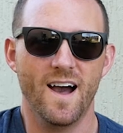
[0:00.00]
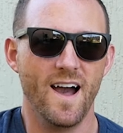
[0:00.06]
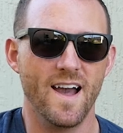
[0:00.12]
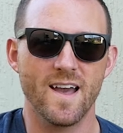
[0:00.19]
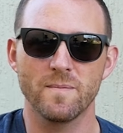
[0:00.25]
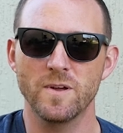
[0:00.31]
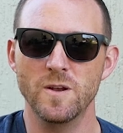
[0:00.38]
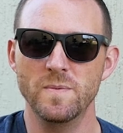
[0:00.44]

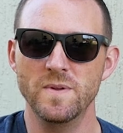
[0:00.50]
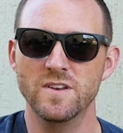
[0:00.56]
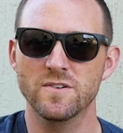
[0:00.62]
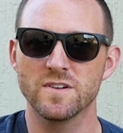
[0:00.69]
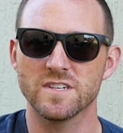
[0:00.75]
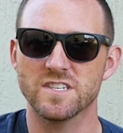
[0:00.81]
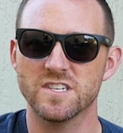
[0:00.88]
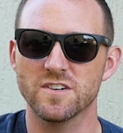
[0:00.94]
Hi, I'm going to be
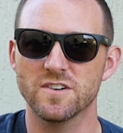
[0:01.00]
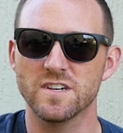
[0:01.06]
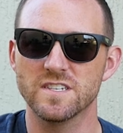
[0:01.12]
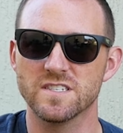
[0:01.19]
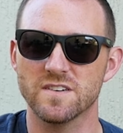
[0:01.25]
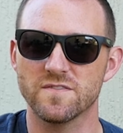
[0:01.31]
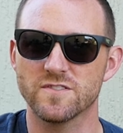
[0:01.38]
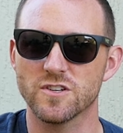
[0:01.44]
doing a
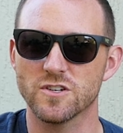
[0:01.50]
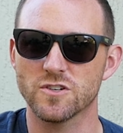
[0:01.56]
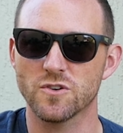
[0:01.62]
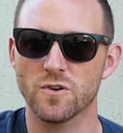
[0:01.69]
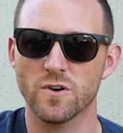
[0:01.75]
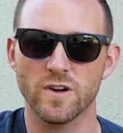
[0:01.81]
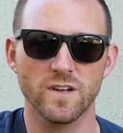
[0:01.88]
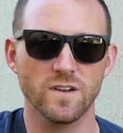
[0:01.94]
series of
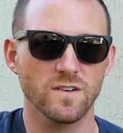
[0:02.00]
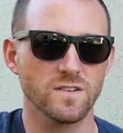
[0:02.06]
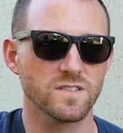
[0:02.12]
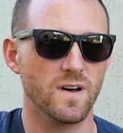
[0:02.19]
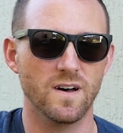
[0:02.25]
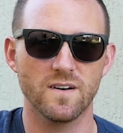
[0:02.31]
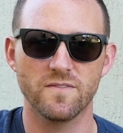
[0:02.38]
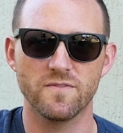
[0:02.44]

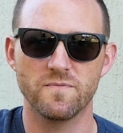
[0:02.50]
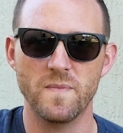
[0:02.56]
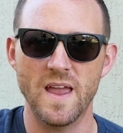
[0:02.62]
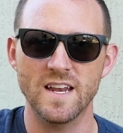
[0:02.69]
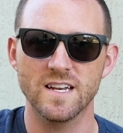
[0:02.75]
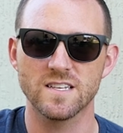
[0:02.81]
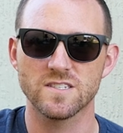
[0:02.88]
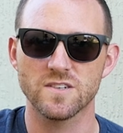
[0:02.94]
tutorials of
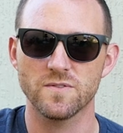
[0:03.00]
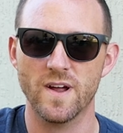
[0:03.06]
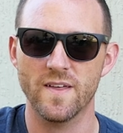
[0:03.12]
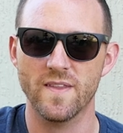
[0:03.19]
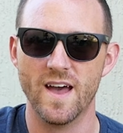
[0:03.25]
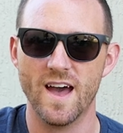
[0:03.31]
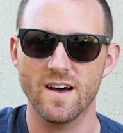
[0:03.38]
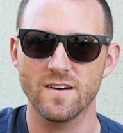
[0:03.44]
maintenance around
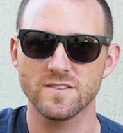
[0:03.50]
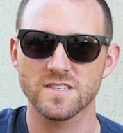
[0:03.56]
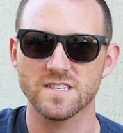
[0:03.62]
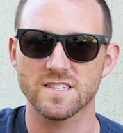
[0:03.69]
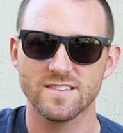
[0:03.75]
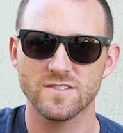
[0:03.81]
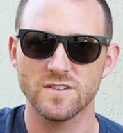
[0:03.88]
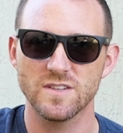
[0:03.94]
the
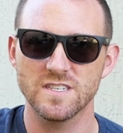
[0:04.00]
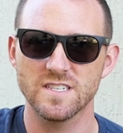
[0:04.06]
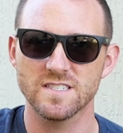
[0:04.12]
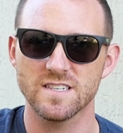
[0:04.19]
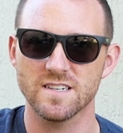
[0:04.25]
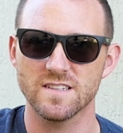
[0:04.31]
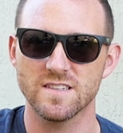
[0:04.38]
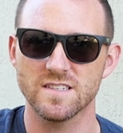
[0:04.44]
house. So this
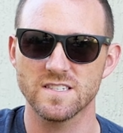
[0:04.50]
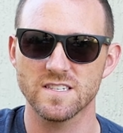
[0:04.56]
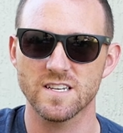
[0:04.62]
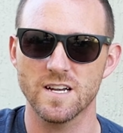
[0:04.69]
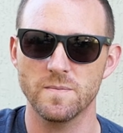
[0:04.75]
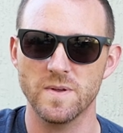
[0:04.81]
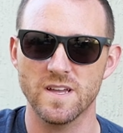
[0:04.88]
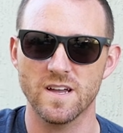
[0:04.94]
is
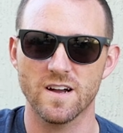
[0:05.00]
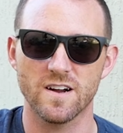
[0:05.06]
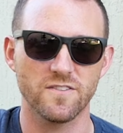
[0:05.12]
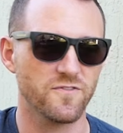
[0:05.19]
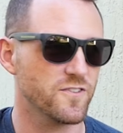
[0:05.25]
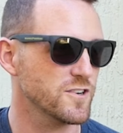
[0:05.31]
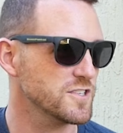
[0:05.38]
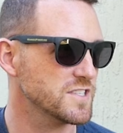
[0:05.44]
going to be our
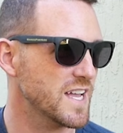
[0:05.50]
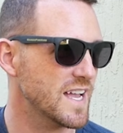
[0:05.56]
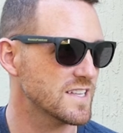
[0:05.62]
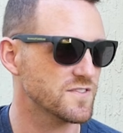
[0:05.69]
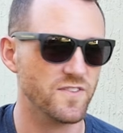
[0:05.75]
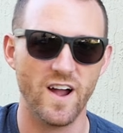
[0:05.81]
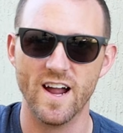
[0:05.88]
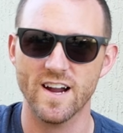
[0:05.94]
first
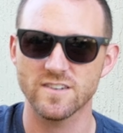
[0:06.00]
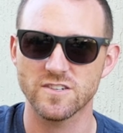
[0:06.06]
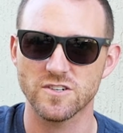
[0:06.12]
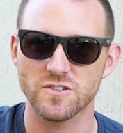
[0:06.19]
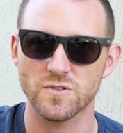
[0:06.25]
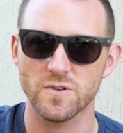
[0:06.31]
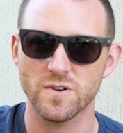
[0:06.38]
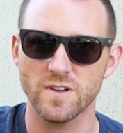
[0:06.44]
Handz for Hire
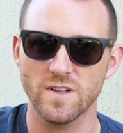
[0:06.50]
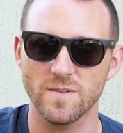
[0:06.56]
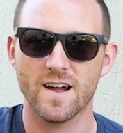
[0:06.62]
tutorial.